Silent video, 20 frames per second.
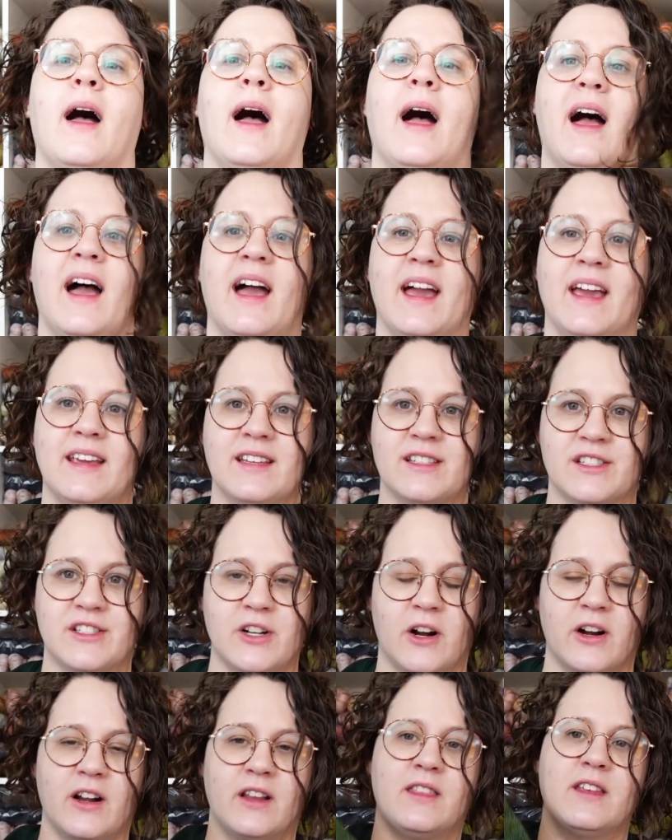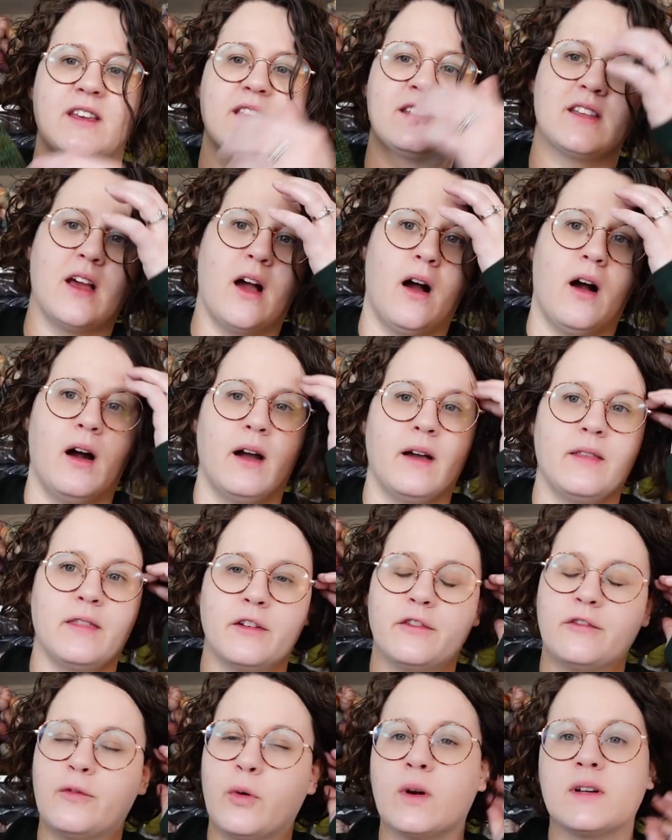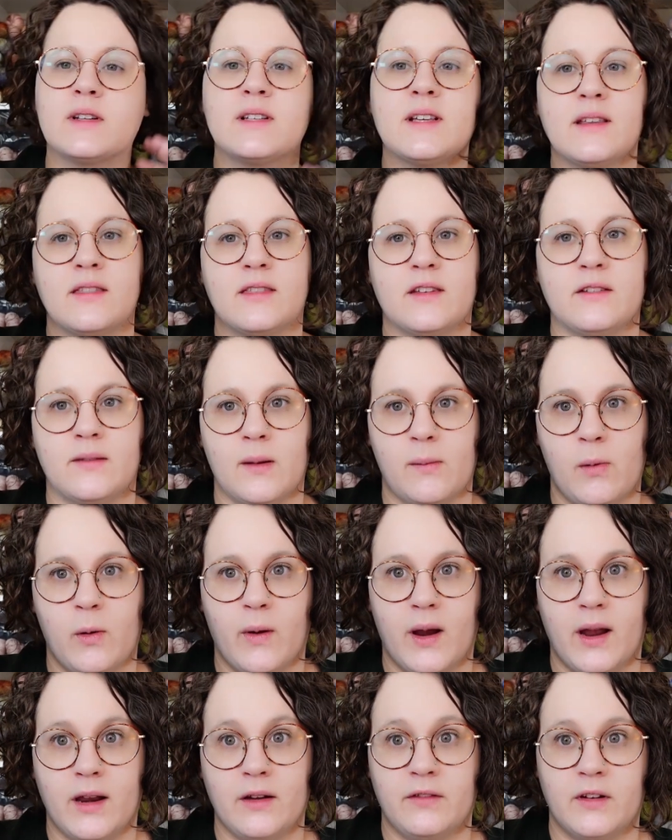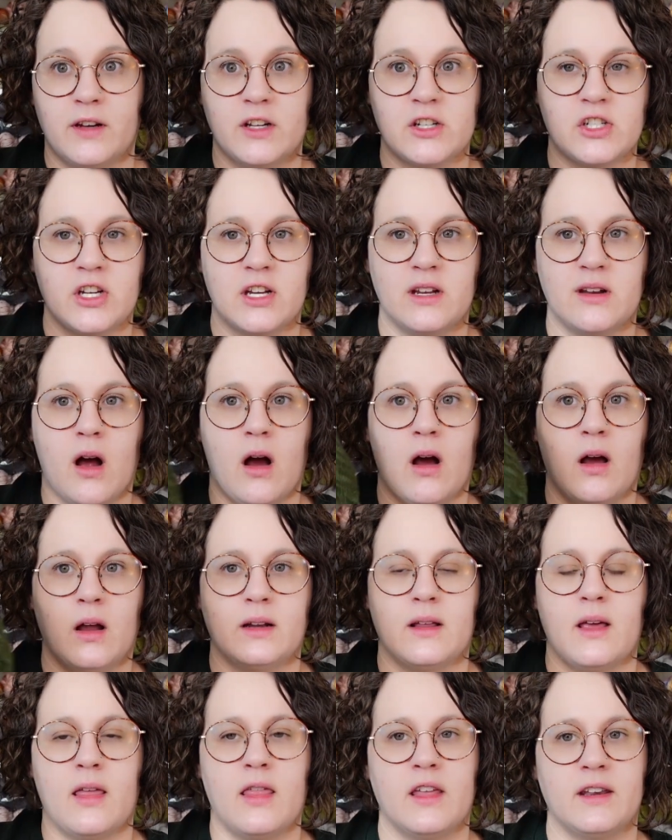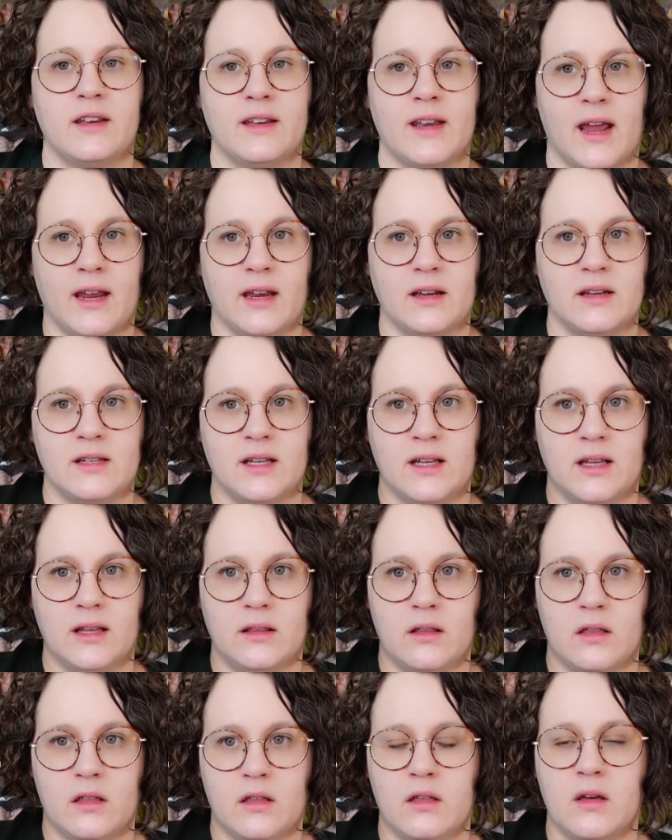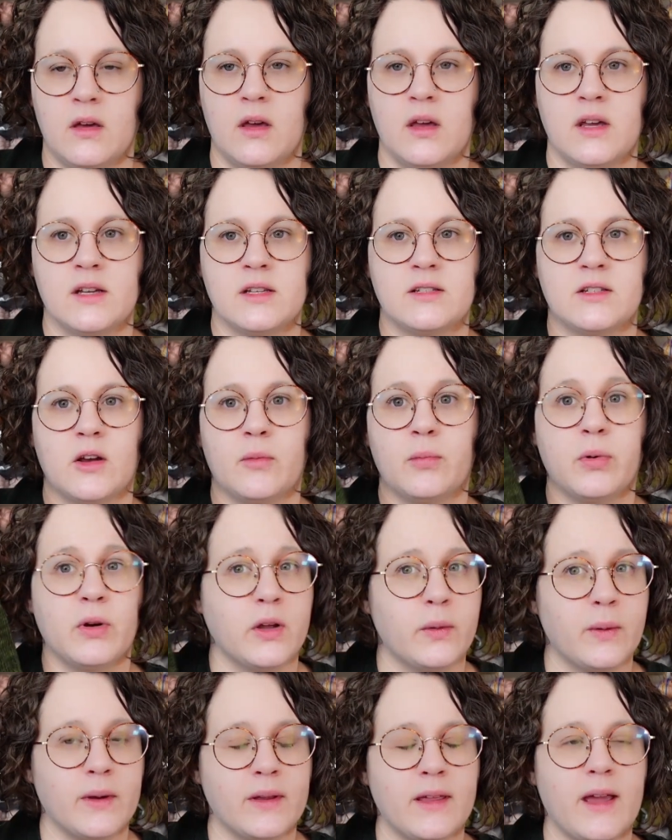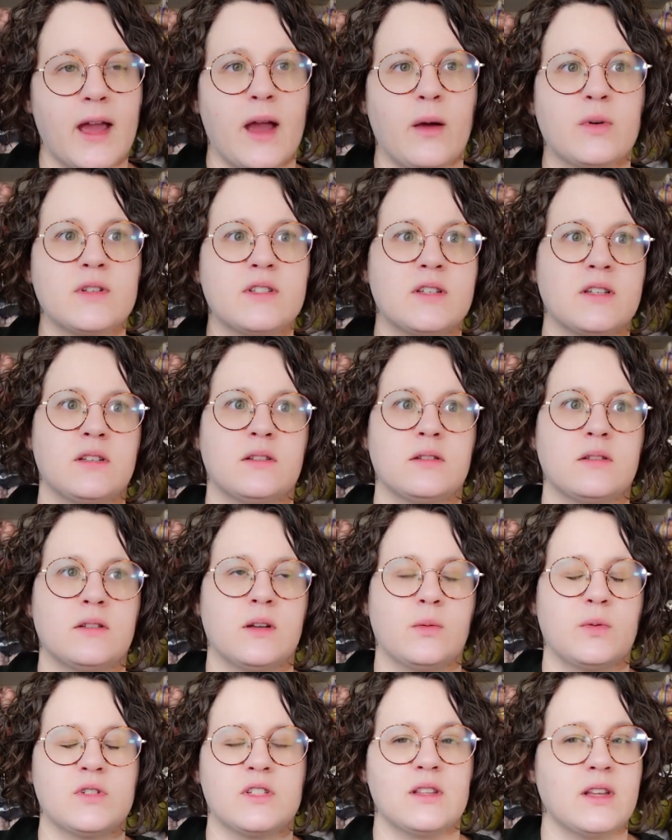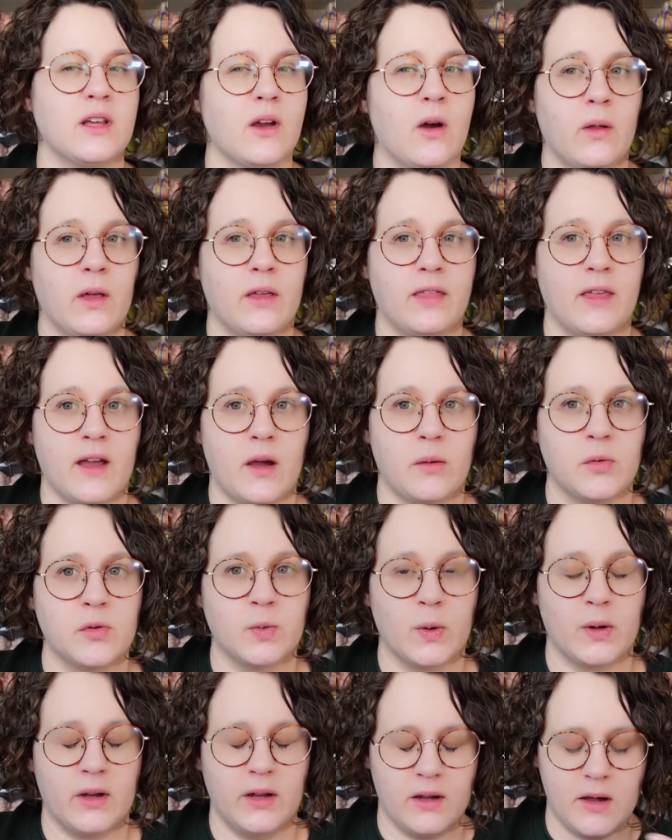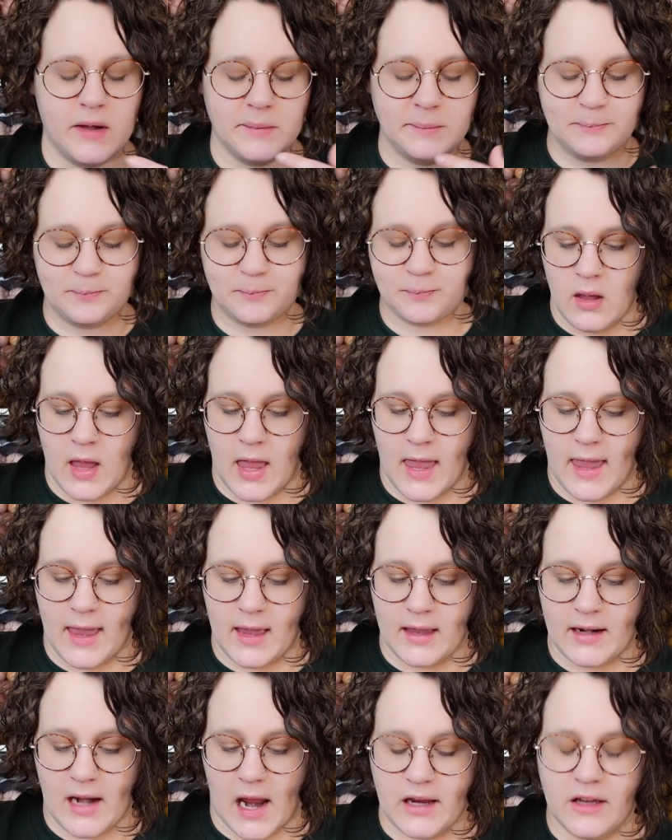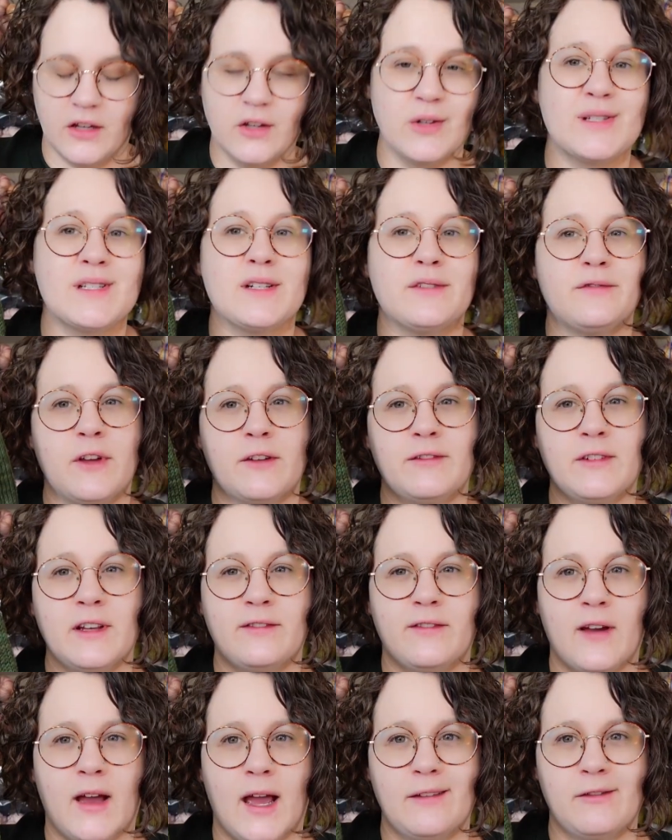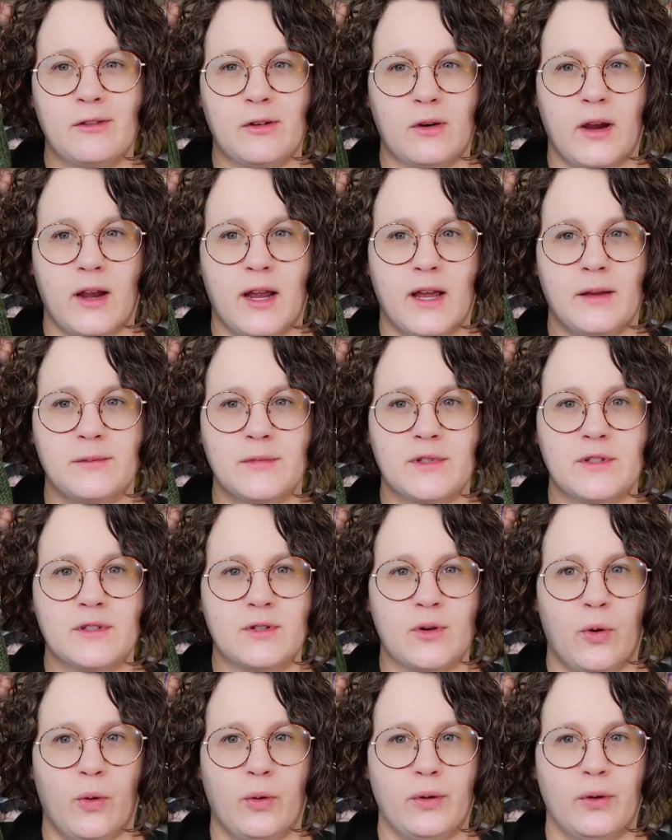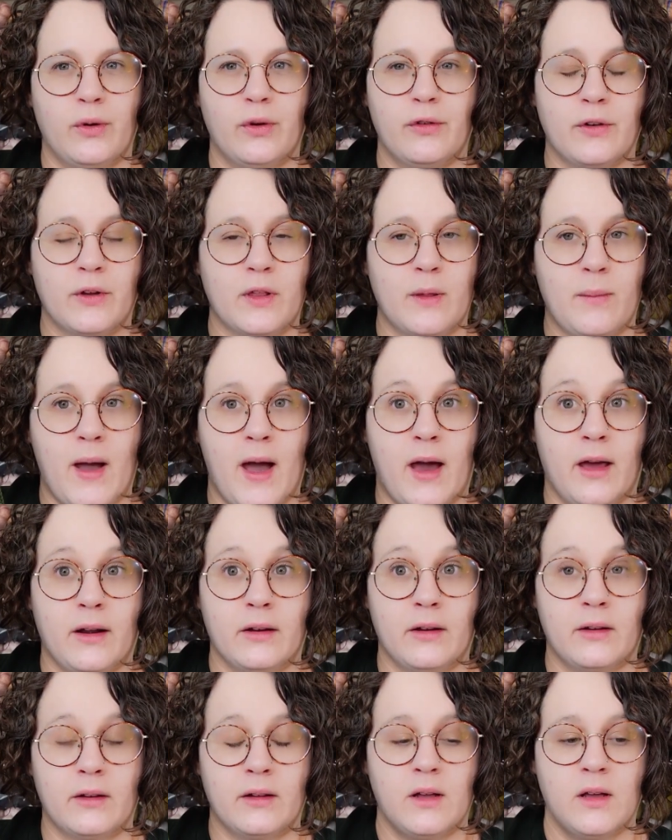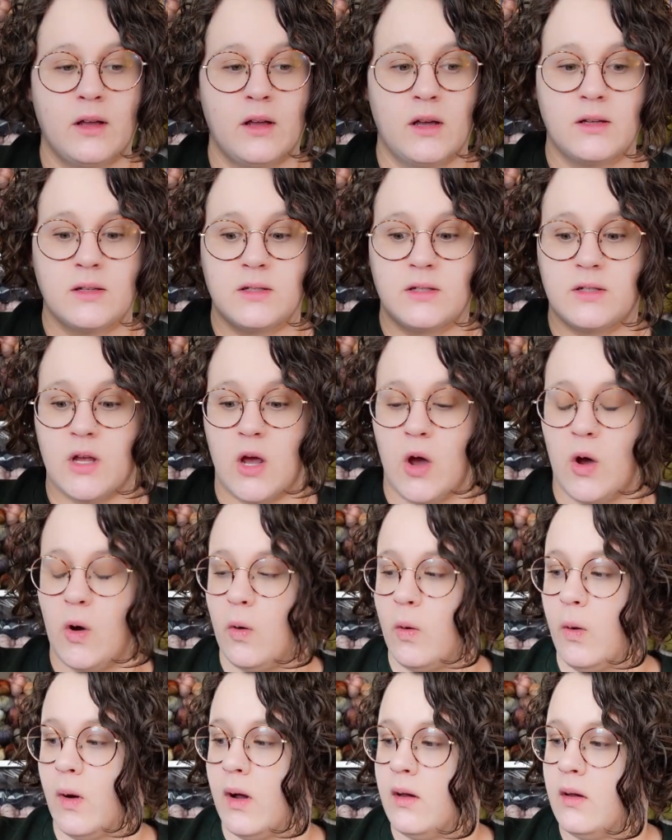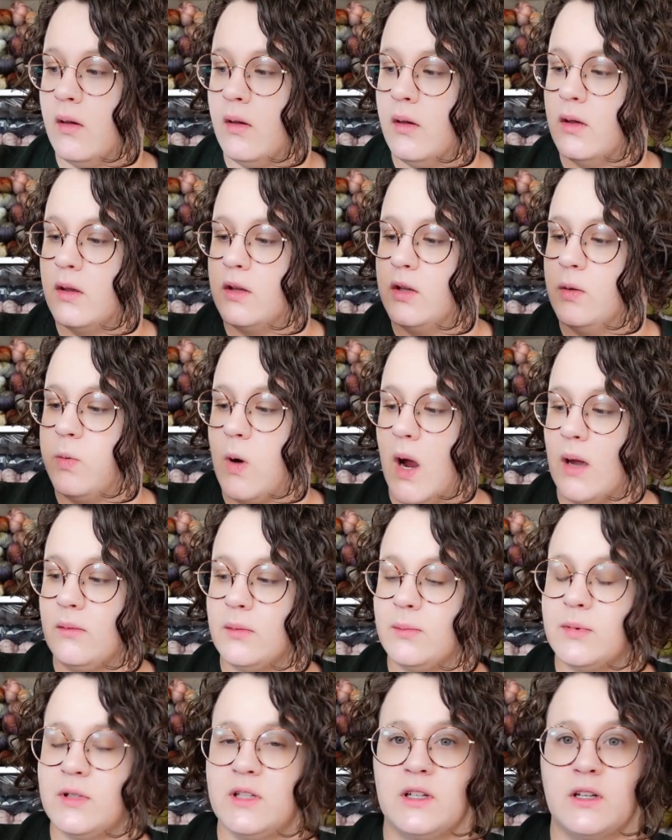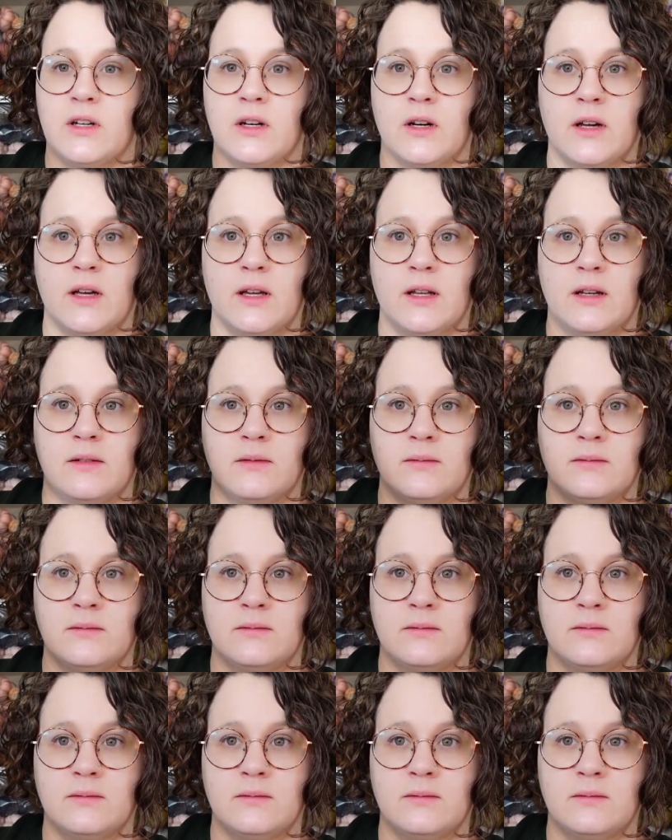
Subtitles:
I started this on the 14th of February and finished it on the 19th. So pretty quickly. It wasn't the only thing I was working on. And I used 55 grams total for the pattern. So you probably could